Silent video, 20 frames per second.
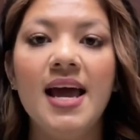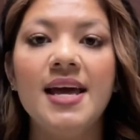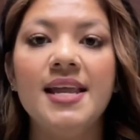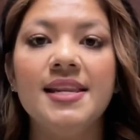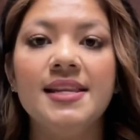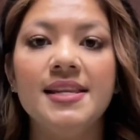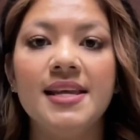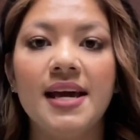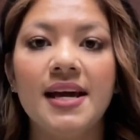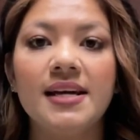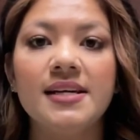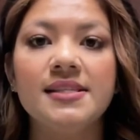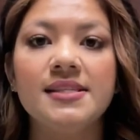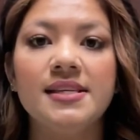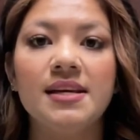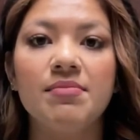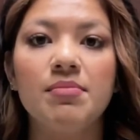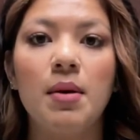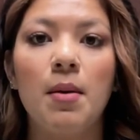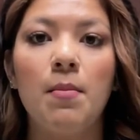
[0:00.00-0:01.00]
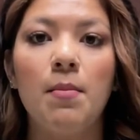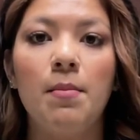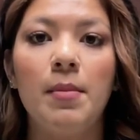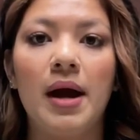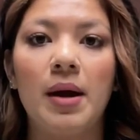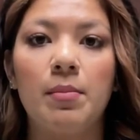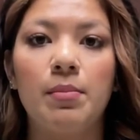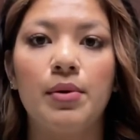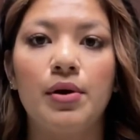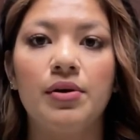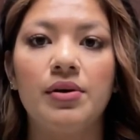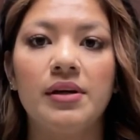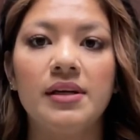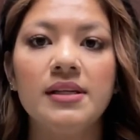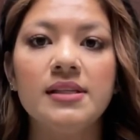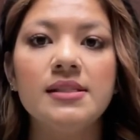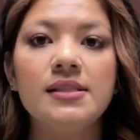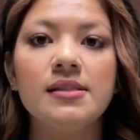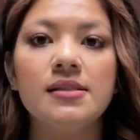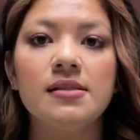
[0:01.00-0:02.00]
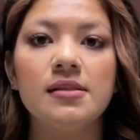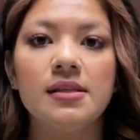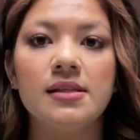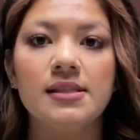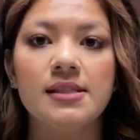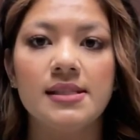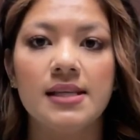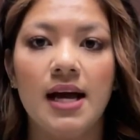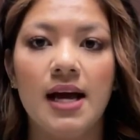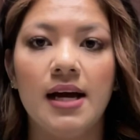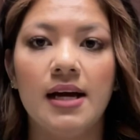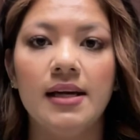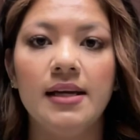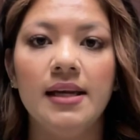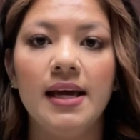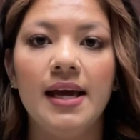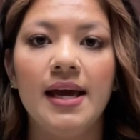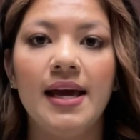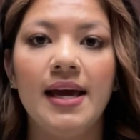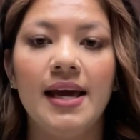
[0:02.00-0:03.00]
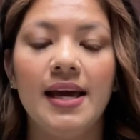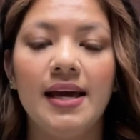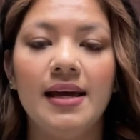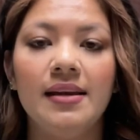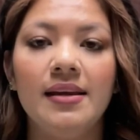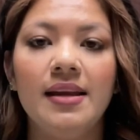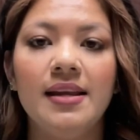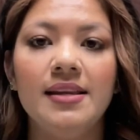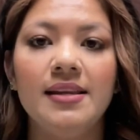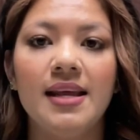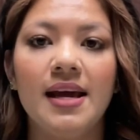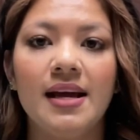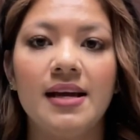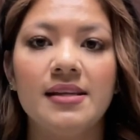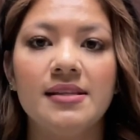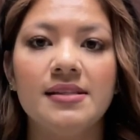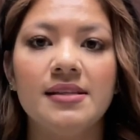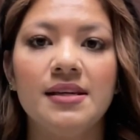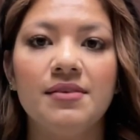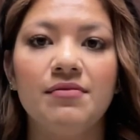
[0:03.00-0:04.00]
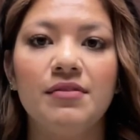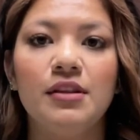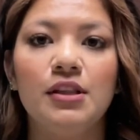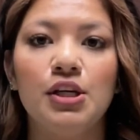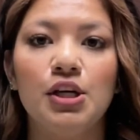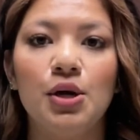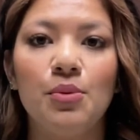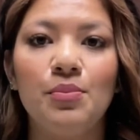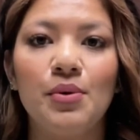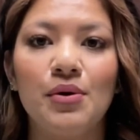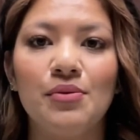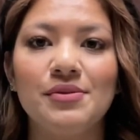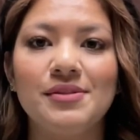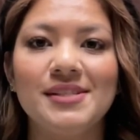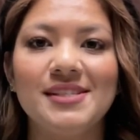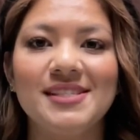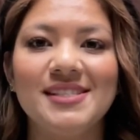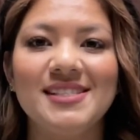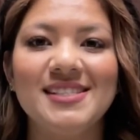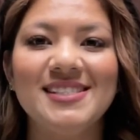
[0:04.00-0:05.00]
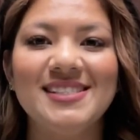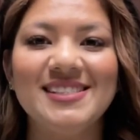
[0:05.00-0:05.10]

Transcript: negative McBurney's sign, and negative Ilioposis.